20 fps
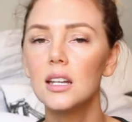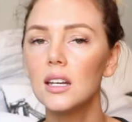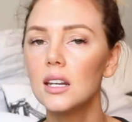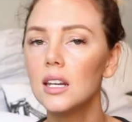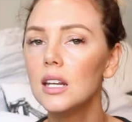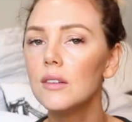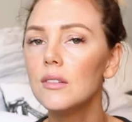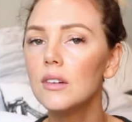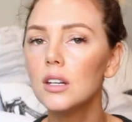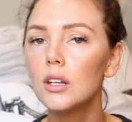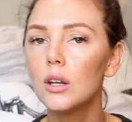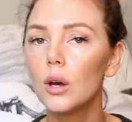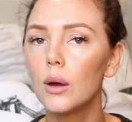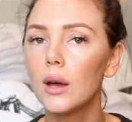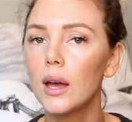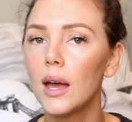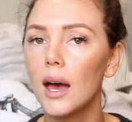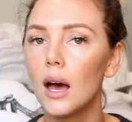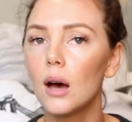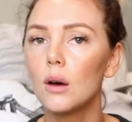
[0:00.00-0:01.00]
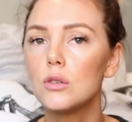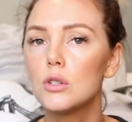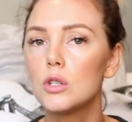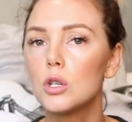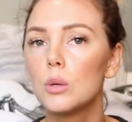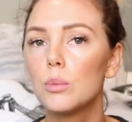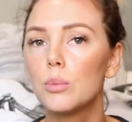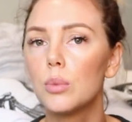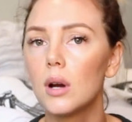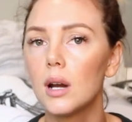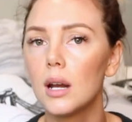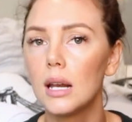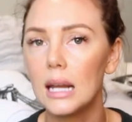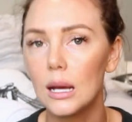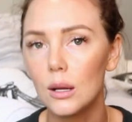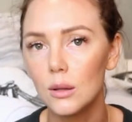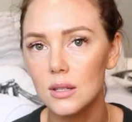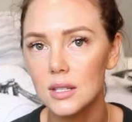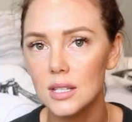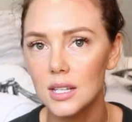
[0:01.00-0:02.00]
didn't even know how to
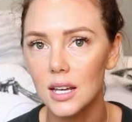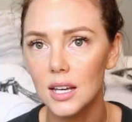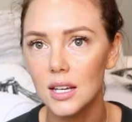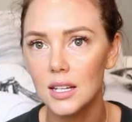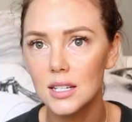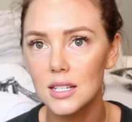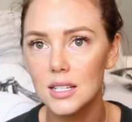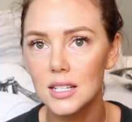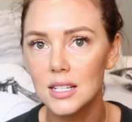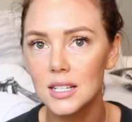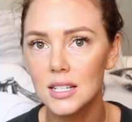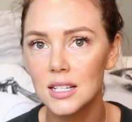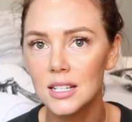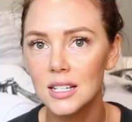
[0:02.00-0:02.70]
pronounce it.